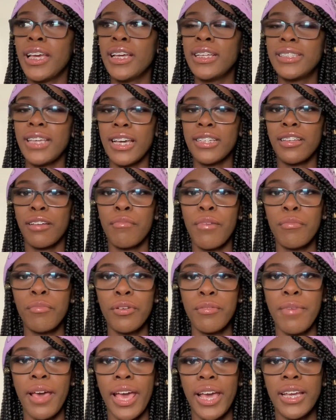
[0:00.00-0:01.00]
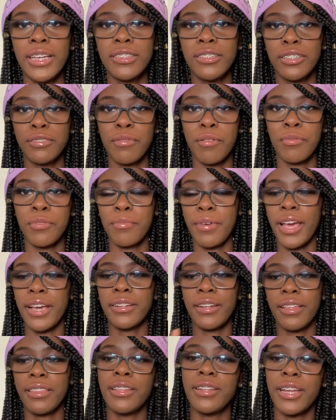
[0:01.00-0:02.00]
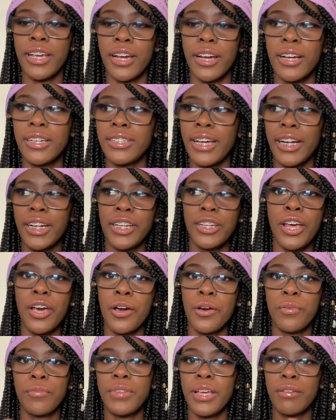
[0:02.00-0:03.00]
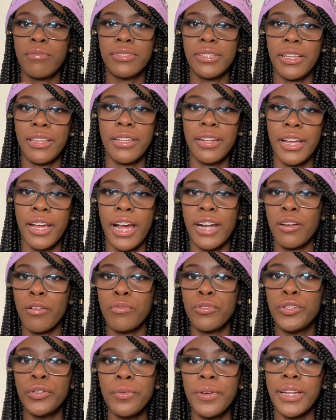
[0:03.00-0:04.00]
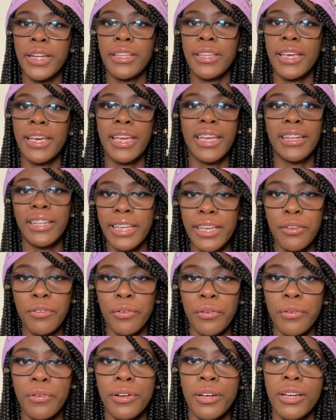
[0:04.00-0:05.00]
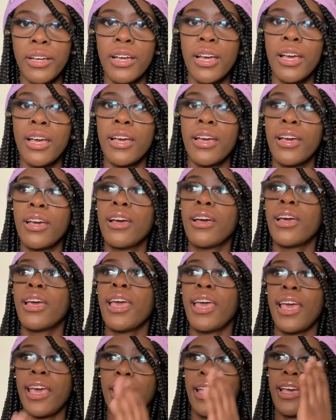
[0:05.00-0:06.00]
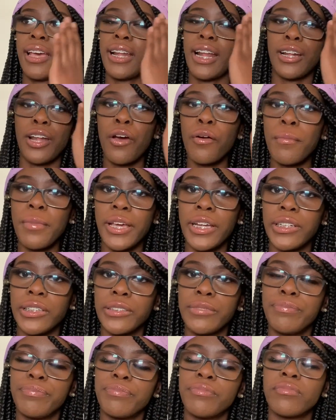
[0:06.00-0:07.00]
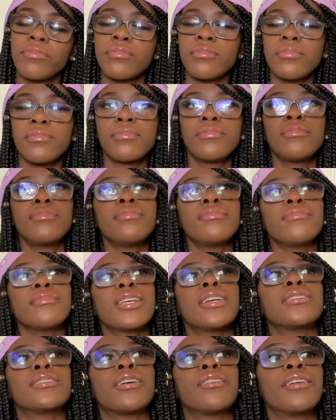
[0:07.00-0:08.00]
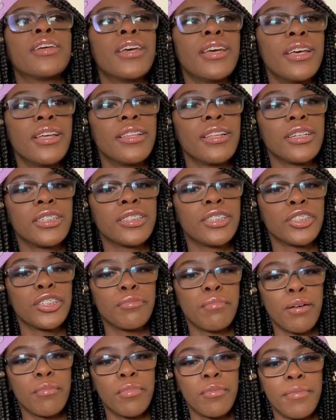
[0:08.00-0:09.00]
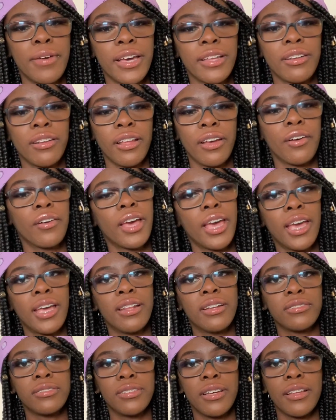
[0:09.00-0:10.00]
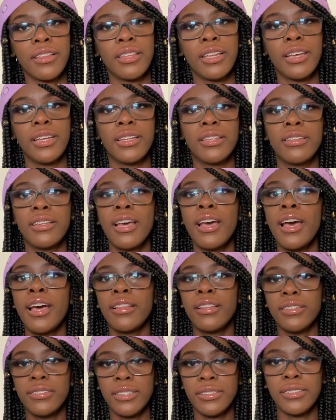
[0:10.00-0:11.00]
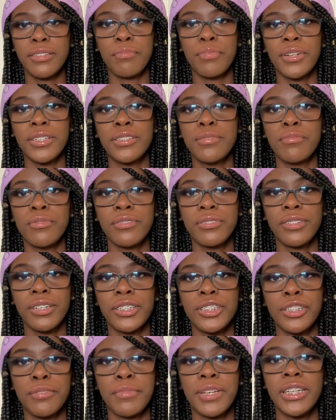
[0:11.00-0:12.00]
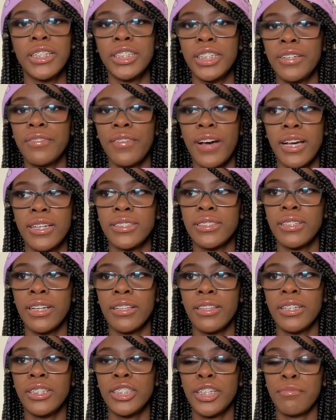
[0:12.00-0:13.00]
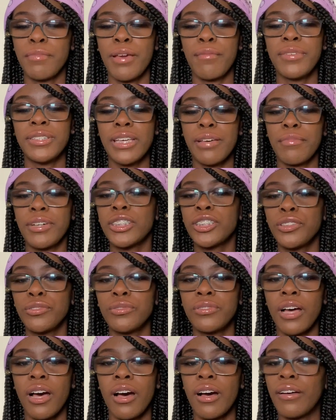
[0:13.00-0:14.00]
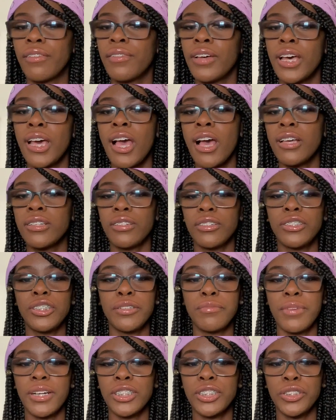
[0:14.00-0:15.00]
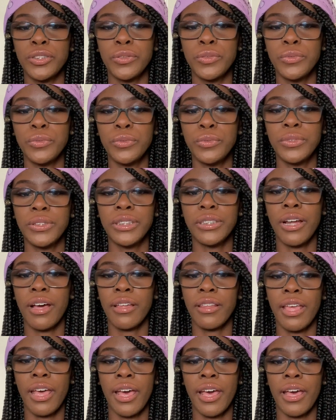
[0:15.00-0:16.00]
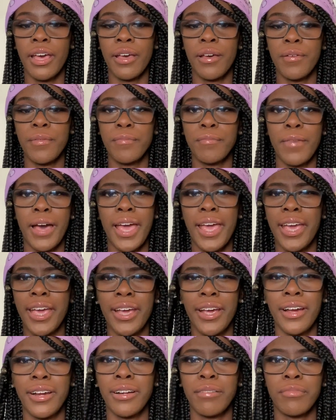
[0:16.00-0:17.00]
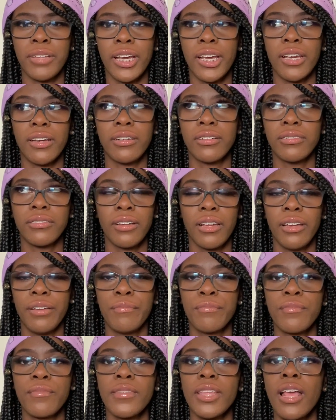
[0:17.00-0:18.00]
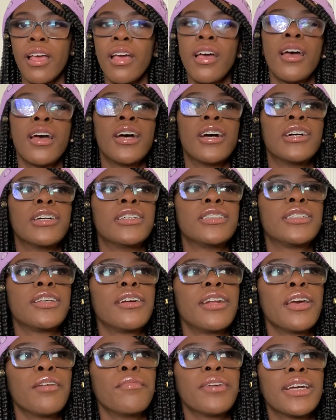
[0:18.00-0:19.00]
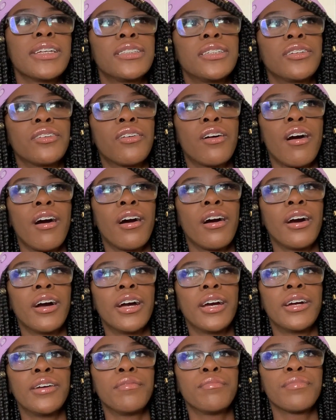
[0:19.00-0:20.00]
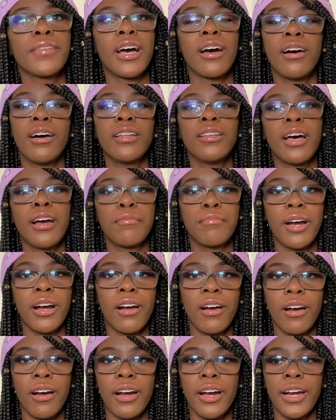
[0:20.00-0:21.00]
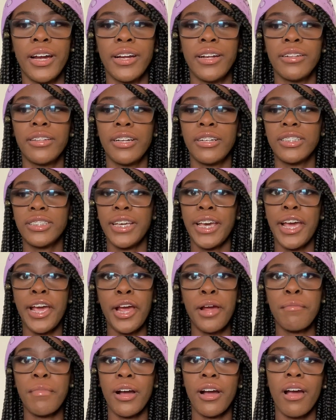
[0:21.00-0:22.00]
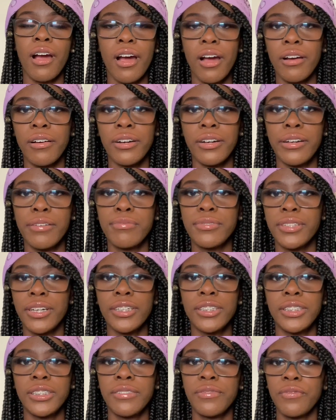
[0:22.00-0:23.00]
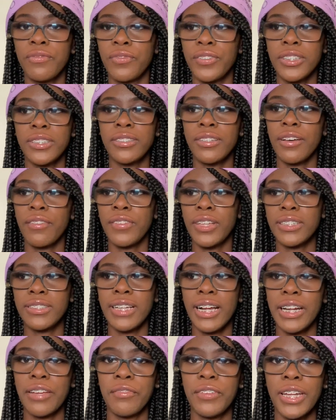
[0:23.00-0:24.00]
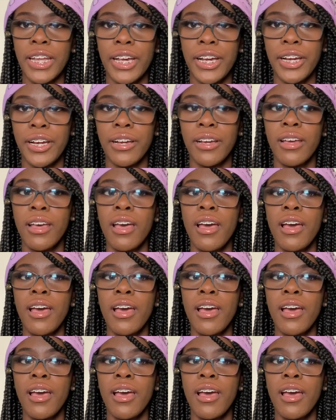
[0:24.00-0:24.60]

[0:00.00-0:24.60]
He takes out my book bag. He searched my book bag. Nothing there. Because I already know there was nothing there. I don't do anything illegal. And I know better. So then they're searching my book bag. They're like, okay, there's nothing. The assistant principal is searching me. She finds nothing. She made me take my shoes off. Searching my shoes and all that. My hair. And I'm like, okay. So then we get to the car. I unlock my car. They're tearing my car up. Searching for stuff that's not even there.